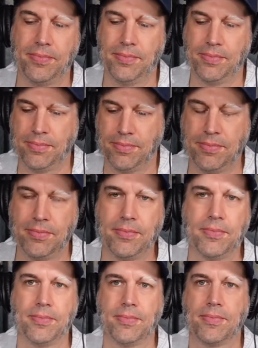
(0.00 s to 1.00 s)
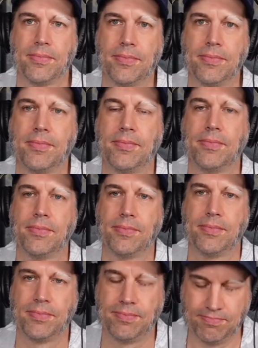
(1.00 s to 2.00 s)

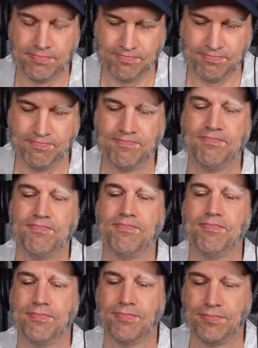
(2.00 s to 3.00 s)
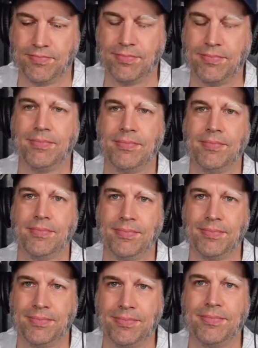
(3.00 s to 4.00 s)

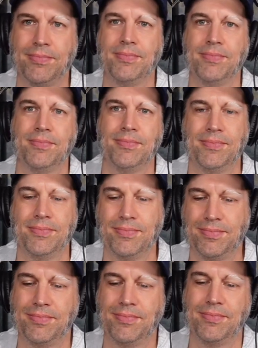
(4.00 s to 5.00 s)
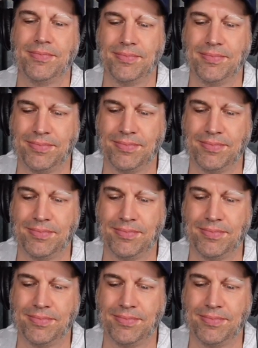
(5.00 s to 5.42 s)
[no speech]